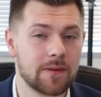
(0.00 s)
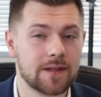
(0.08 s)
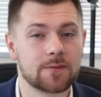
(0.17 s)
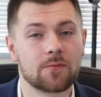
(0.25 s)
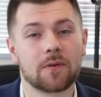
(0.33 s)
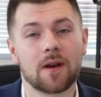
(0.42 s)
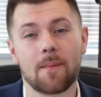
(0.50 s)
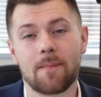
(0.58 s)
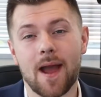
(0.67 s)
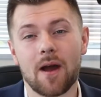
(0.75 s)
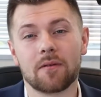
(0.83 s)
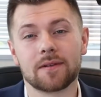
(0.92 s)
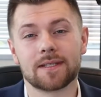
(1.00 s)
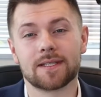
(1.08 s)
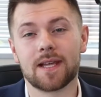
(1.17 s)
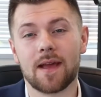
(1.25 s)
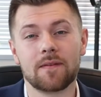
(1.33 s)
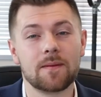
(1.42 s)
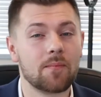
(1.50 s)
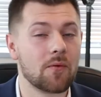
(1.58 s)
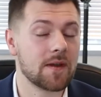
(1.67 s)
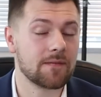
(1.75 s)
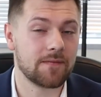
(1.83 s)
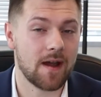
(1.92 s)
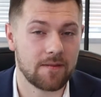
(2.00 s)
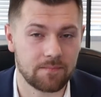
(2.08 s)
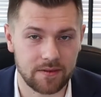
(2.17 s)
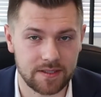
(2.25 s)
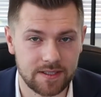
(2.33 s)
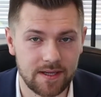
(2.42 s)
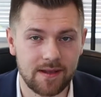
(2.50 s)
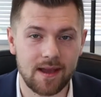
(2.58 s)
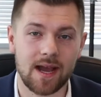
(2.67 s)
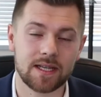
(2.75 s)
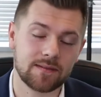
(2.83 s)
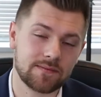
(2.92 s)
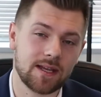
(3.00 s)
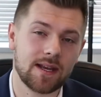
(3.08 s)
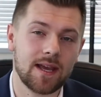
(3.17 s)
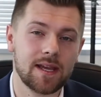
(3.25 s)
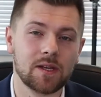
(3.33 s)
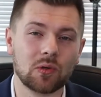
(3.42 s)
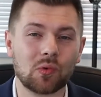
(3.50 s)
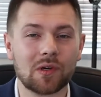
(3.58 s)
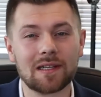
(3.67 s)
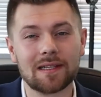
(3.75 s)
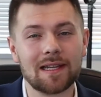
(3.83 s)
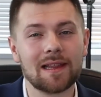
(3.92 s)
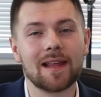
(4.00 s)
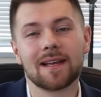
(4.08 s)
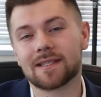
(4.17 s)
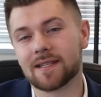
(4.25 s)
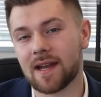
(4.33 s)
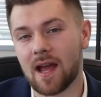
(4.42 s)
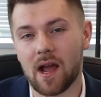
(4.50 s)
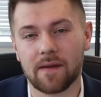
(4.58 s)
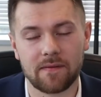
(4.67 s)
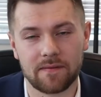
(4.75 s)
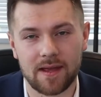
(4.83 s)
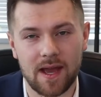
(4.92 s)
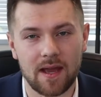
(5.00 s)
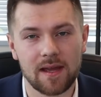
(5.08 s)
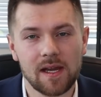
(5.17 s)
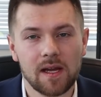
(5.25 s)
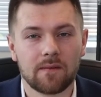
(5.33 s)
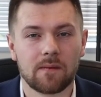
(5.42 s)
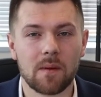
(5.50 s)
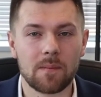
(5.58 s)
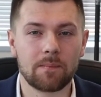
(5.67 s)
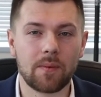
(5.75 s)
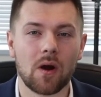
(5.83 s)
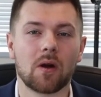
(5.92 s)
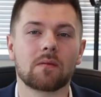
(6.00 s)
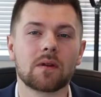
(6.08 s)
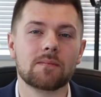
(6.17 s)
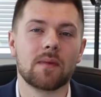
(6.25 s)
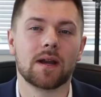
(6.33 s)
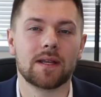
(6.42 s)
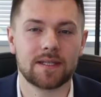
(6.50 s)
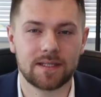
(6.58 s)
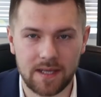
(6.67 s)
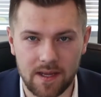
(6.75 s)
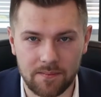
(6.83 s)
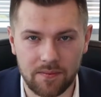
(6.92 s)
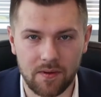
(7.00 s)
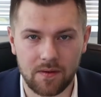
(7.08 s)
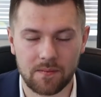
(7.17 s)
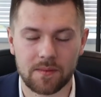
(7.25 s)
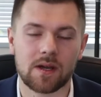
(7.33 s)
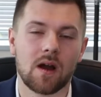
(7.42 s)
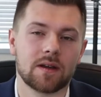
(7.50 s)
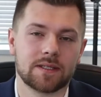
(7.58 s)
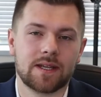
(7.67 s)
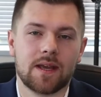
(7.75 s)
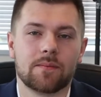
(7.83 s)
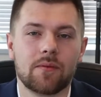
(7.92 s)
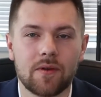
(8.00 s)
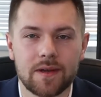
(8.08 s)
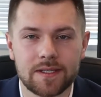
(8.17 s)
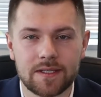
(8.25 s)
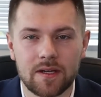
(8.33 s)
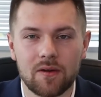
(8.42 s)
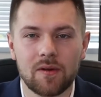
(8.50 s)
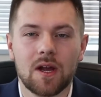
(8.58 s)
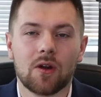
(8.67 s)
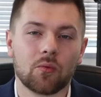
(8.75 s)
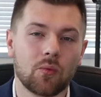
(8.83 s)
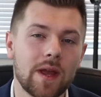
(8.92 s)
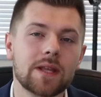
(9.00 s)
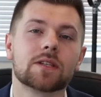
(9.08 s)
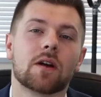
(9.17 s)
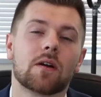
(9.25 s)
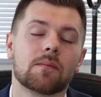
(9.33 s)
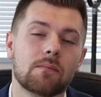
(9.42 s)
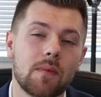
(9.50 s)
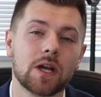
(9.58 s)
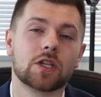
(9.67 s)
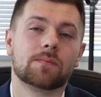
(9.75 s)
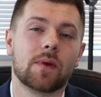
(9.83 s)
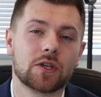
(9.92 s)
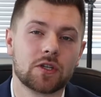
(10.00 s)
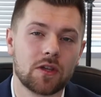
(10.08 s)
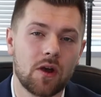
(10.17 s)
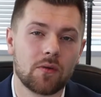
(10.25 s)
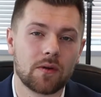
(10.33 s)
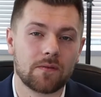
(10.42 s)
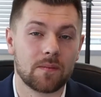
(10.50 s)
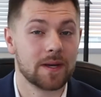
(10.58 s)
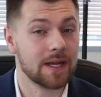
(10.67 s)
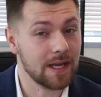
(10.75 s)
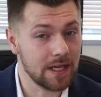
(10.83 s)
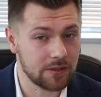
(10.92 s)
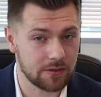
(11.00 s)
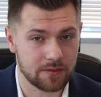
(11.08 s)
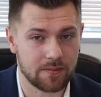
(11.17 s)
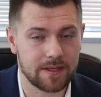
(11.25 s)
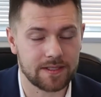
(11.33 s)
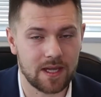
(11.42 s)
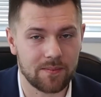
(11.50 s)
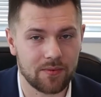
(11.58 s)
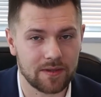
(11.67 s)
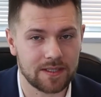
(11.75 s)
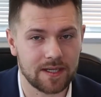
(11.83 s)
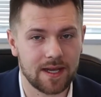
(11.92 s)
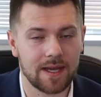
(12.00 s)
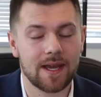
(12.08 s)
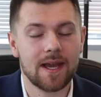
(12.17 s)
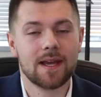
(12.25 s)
rates were about 7.5%. As of today, we're a little less than half of that from a borrowing money standpoint, from a cost standpoint. So rates are much, much lower from an interest rate standpoint today